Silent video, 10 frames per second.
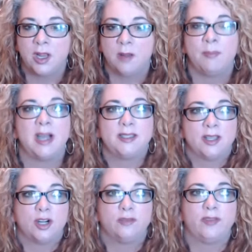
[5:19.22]

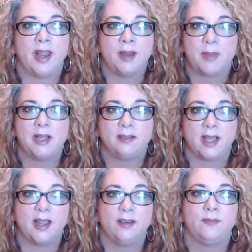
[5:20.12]
myself and my
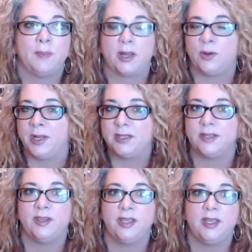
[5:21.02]
life, my
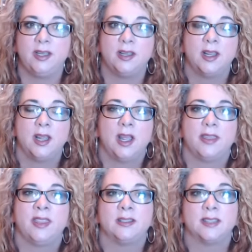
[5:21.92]
creativity,
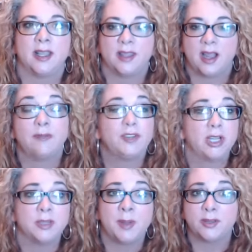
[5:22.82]
things like that. I
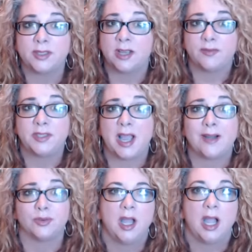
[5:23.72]
talked about self
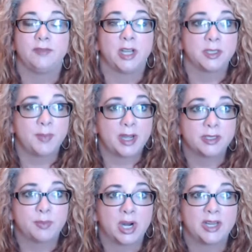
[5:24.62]
doubt. I've talked about
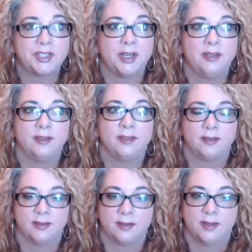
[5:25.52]
depression.
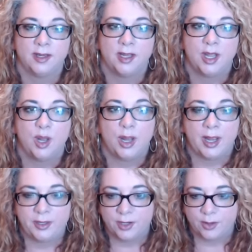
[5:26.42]

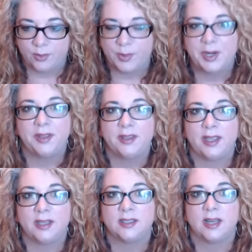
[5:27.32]
And you know, one of the
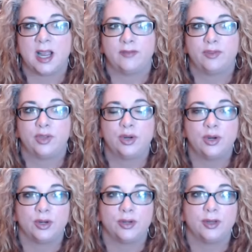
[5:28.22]
things that I've
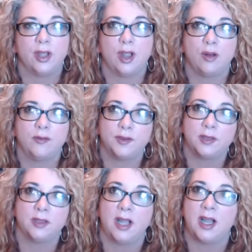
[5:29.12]
learned over the
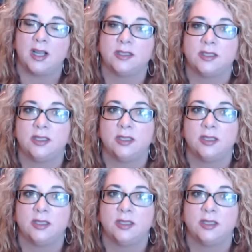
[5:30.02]
last